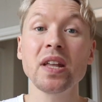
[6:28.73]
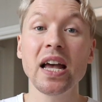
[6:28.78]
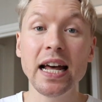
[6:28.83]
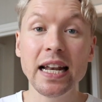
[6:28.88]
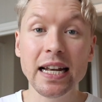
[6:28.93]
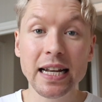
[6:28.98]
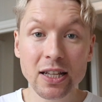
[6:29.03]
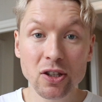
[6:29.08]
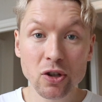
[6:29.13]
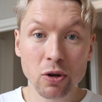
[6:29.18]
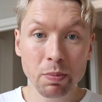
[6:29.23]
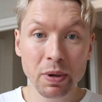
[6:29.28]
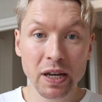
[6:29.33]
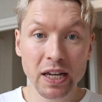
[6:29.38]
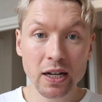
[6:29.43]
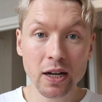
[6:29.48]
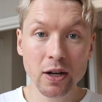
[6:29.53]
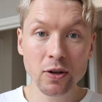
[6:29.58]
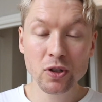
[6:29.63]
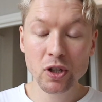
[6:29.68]
A little
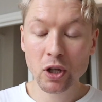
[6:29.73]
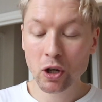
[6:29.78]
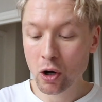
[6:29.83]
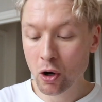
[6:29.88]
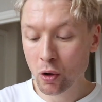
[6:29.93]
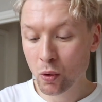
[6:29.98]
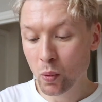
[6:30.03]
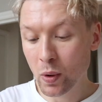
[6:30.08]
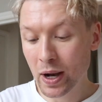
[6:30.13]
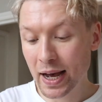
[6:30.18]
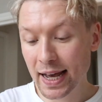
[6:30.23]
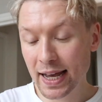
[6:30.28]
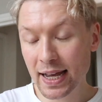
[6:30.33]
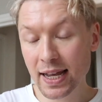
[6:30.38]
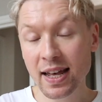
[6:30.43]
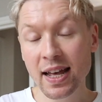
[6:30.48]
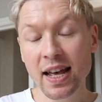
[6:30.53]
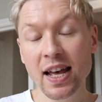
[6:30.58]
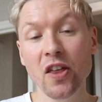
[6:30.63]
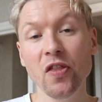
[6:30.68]
bit goes a long
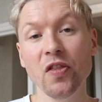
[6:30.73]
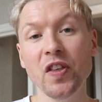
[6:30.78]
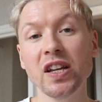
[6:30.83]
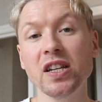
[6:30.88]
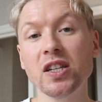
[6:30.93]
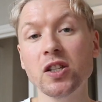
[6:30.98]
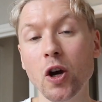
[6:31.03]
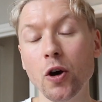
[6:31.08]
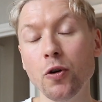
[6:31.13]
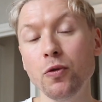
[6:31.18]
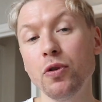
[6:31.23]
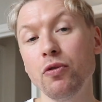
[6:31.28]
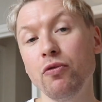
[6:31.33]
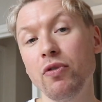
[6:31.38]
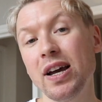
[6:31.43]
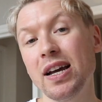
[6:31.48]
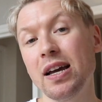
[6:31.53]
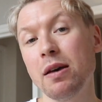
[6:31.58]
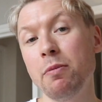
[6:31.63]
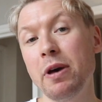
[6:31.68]
way. They don't
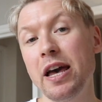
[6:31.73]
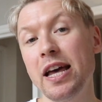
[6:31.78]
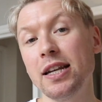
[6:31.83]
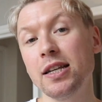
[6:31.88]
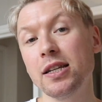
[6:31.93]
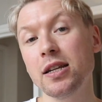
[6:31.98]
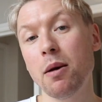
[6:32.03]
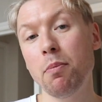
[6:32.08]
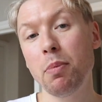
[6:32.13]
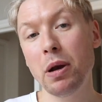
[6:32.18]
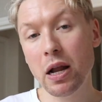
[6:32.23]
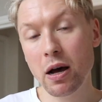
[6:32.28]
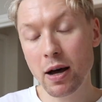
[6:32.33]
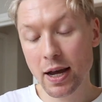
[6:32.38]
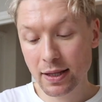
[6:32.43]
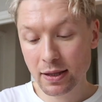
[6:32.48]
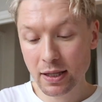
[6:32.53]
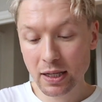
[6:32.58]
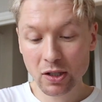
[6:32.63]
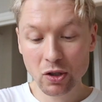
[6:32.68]
recommend
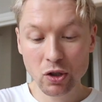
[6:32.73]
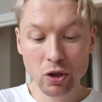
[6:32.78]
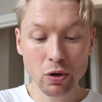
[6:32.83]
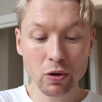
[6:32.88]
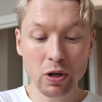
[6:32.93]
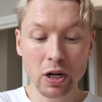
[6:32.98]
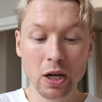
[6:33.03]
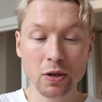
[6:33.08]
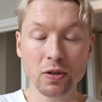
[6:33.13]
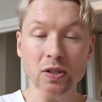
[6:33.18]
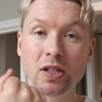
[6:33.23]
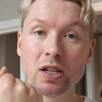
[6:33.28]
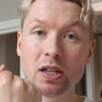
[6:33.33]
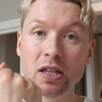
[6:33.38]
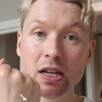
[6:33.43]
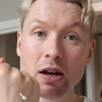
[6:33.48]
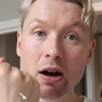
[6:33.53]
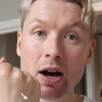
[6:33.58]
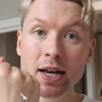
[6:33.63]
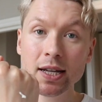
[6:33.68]
applying this too close to
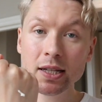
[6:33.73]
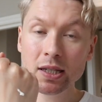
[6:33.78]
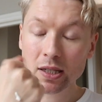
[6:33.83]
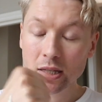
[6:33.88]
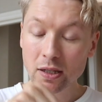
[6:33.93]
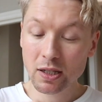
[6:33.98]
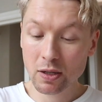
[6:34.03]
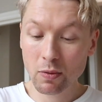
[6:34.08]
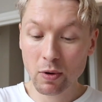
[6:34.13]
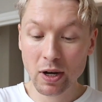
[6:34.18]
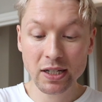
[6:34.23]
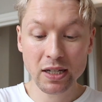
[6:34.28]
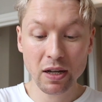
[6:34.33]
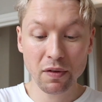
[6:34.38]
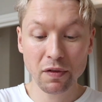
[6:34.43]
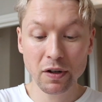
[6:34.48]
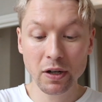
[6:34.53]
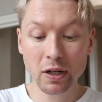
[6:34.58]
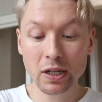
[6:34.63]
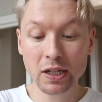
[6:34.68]
the eyes, so I
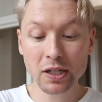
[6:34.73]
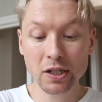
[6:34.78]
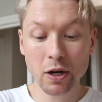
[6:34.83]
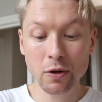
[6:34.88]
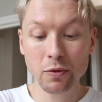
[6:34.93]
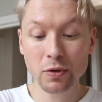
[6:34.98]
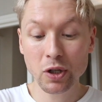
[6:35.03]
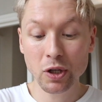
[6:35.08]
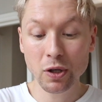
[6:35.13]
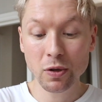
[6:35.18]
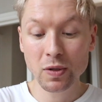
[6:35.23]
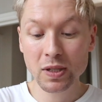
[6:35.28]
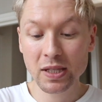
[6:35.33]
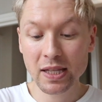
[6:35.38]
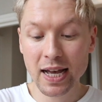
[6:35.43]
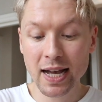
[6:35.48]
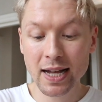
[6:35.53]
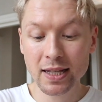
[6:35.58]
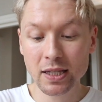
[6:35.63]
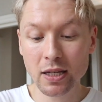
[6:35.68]
definitely don't use
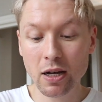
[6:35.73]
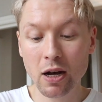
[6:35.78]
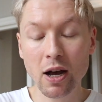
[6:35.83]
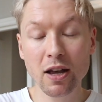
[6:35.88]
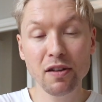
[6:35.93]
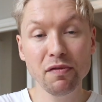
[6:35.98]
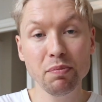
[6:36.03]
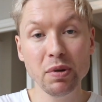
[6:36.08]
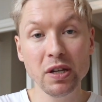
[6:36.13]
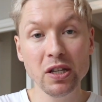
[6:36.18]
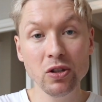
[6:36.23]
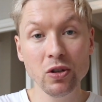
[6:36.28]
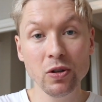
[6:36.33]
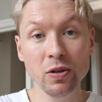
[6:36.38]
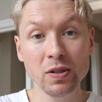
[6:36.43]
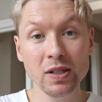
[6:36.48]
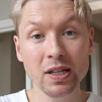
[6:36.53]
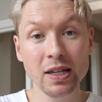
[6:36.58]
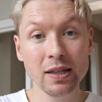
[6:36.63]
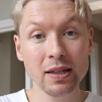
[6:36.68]
that. I've been
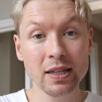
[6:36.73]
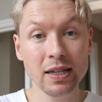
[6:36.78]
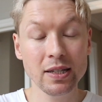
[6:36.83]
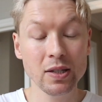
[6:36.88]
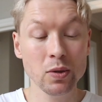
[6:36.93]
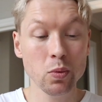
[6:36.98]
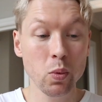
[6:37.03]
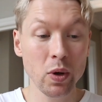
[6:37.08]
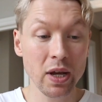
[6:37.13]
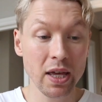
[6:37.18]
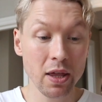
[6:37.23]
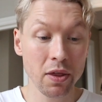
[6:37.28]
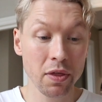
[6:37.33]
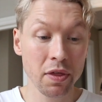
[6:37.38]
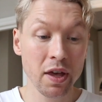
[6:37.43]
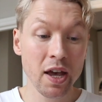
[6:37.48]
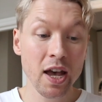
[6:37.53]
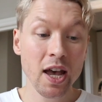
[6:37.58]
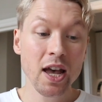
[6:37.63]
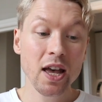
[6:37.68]
using this
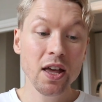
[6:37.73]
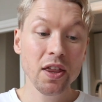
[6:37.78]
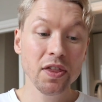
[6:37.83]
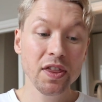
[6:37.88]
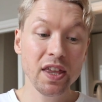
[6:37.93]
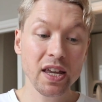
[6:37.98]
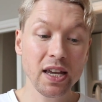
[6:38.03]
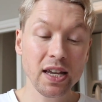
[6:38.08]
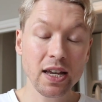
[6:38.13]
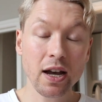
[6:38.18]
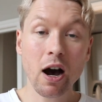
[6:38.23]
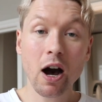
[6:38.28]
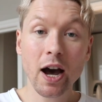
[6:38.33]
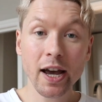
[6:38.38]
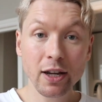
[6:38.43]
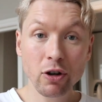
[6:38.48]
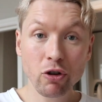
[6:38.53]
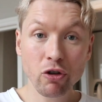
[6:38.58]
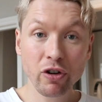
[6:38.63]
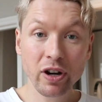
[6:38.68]
with the
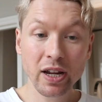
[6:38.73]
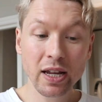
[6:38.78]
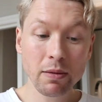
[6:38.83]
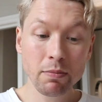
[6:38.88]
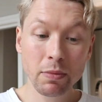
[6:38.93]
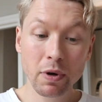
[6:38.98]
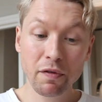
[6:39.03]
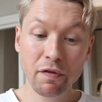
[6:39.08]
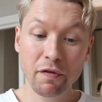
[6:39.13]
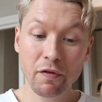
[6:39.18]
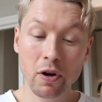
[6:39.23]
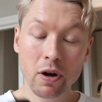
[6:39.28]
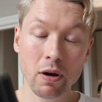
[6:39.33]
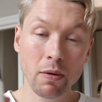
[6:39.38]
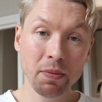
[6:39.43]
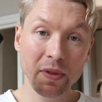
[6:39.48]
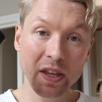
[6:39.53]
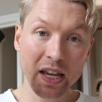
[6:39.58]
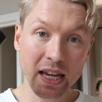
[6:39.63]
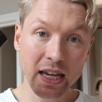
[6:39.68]
eye cream
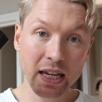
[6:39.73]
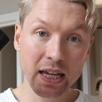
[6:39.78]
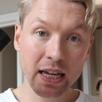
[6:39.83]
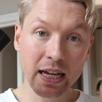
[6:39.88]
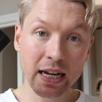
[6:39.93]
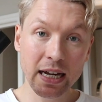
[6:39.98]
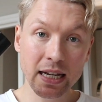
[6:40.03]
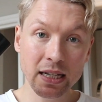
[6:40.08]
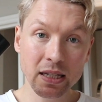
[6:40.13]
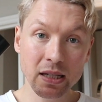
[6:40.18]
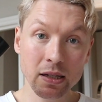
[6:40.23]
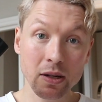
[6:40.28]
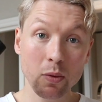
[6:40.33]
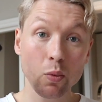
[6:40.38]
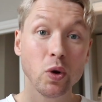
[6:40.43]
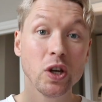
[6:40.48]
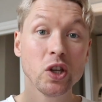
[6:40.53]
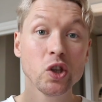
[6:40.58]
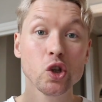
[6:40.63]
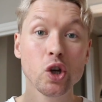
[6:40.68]
from the Inkey List,
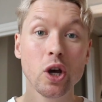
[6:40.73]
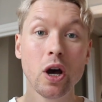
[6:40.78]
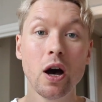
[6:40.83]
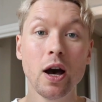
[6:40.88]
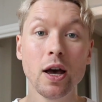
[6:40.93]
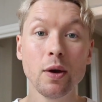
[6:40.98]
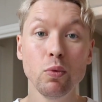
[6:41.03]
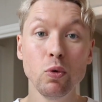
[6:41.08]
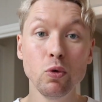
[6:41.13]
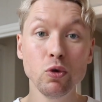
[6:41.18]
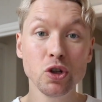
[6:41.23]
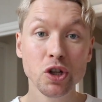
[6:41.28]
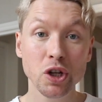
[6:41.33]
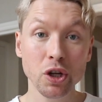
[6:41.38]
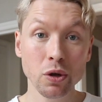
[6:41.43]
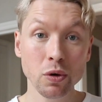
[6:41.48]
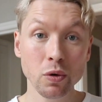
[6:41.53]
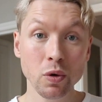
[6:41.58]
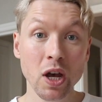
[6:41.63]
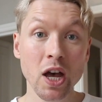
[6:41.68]
which I will
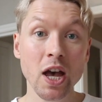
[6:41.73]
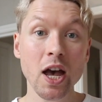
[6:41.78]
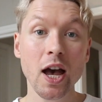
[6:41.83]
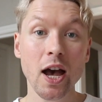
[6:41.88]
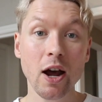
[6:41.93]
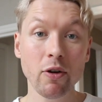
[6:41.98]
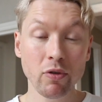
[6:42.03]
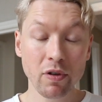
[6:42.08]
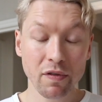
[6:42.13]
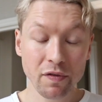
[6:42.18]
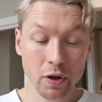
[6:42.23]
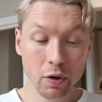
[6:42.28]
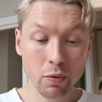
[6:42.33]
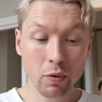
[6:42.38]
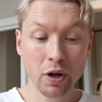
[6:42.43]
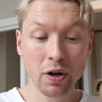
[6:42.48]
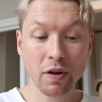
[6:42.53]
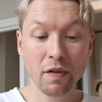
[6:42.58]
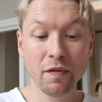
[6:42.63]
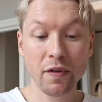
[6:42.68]
do a review
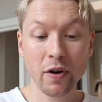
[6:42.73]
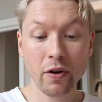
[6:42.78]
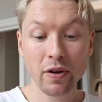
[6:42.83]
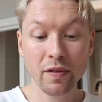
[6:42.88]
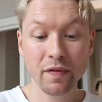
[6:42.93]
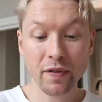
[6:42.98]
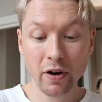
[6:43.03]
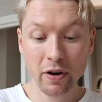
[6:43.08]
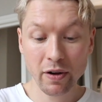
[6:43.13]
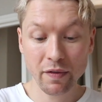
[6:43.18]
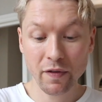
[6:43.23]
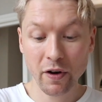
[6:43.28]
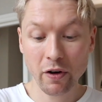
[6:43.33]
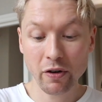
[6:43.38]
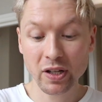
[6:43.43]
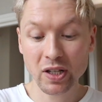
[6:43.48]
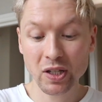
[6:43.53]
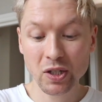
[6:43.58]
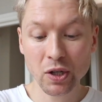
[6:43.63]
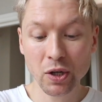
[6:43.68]
on very, very,
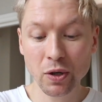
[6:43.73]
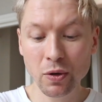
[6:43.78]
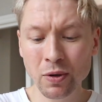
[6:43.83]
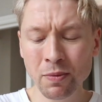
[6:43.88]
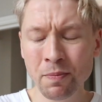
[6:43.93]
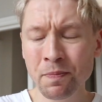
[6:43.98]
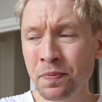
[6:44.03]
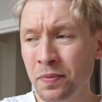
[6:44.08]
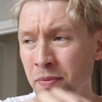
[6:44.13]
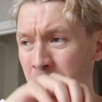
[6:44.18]
very soon.